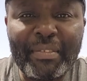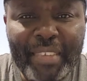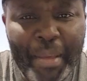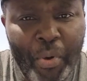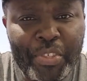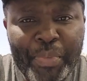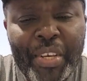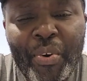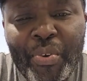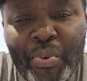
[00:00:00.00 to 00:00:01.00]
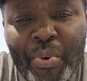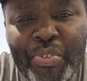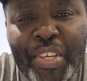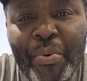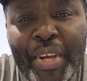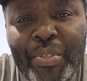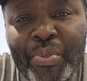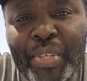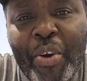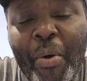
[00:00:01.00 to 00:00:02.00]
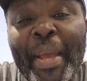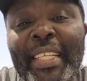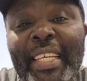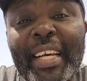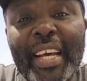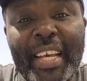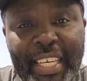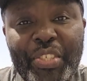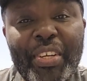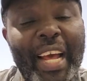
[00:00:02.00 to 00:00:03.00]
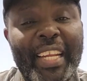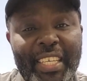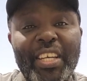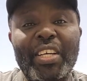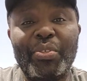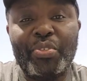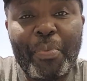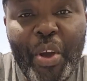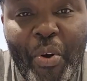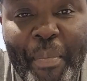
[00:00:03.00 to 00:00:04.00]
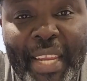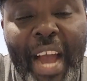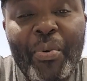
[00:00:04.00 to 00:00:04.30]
inbox me or you go straight away to the comment section and then you drop your comment.